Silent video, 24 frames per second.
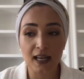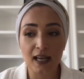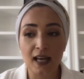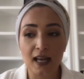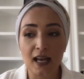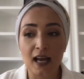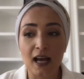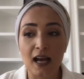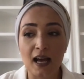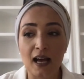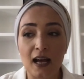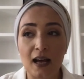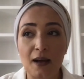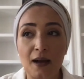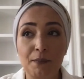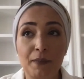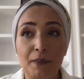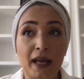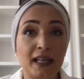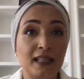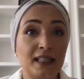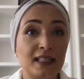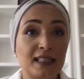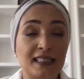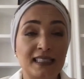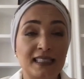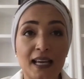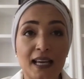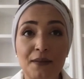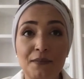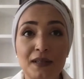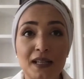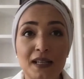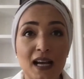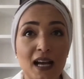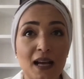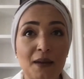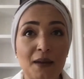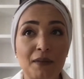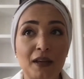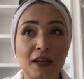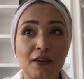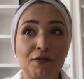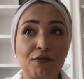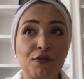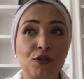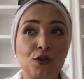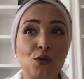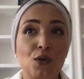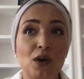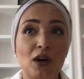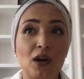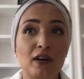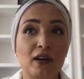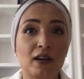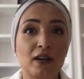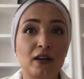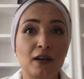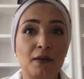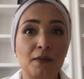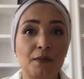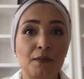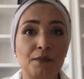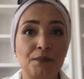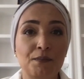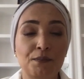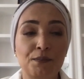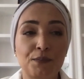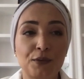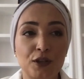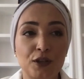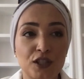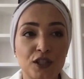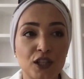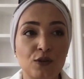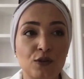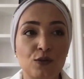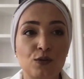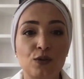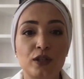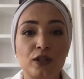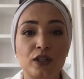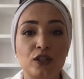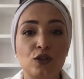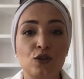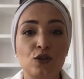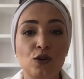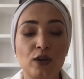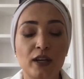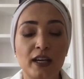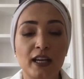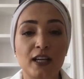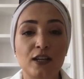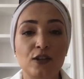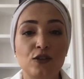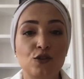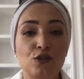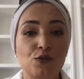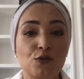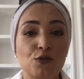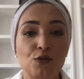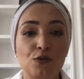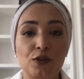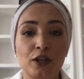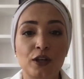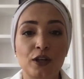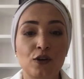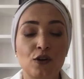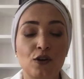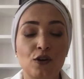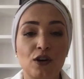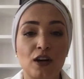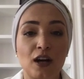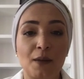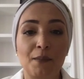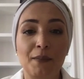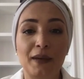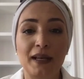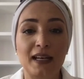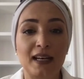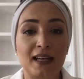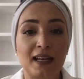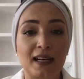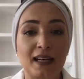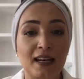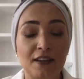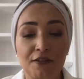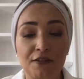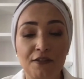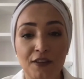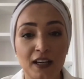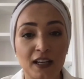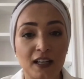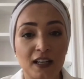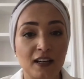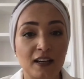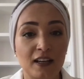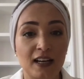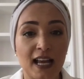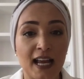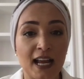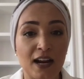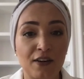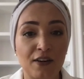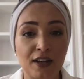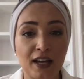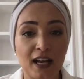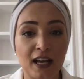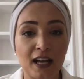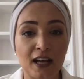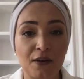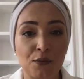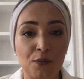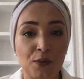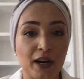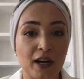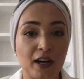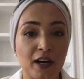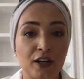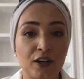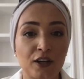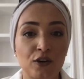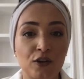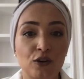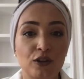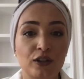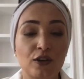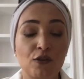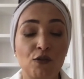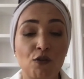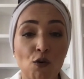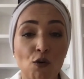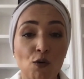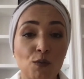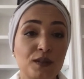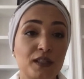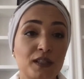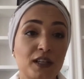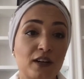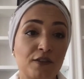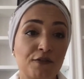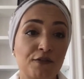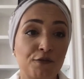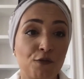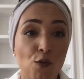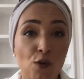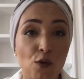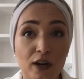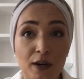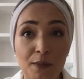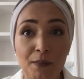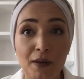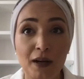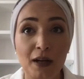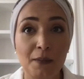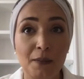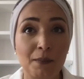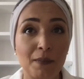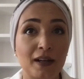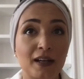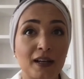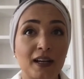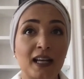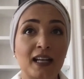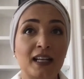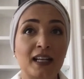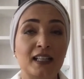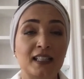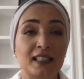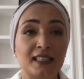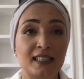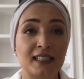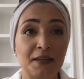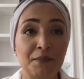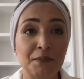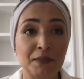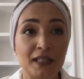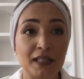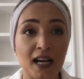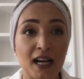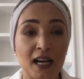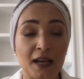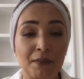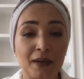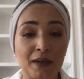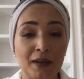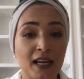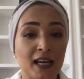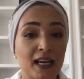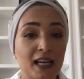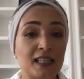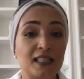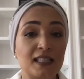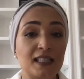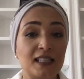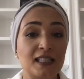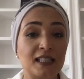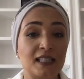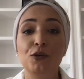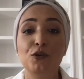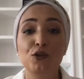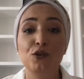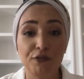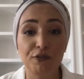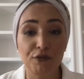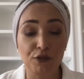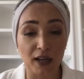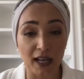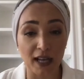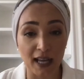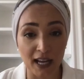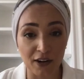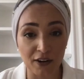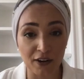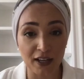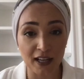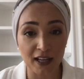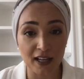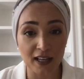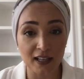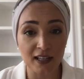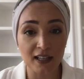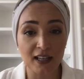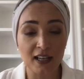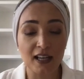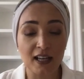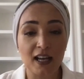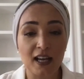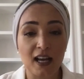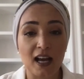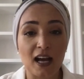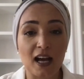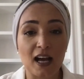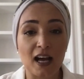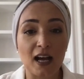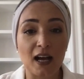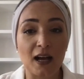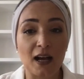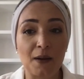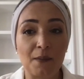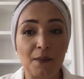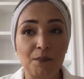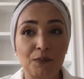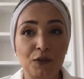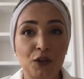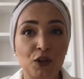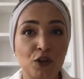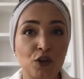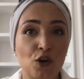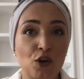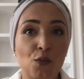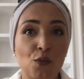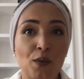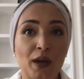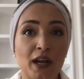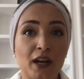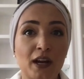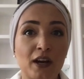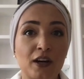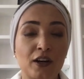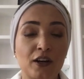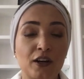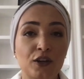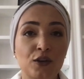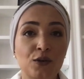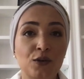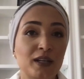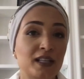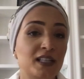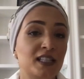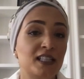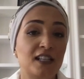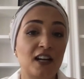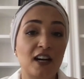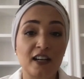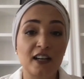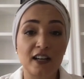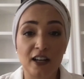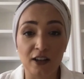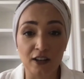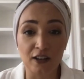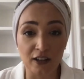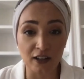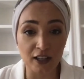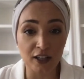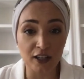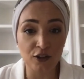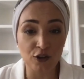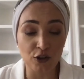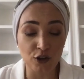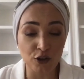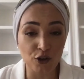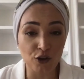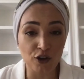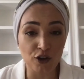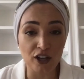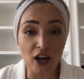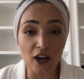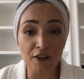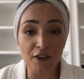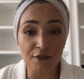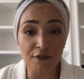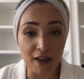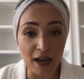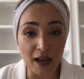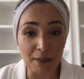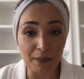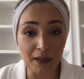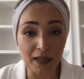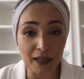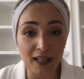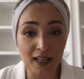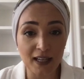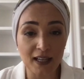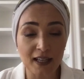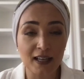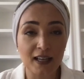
At the same time, if you are a person who is looking to, come and live in an area where, the homes are affordable, but at the same time, it's a beautiful area, where you can start, your young family,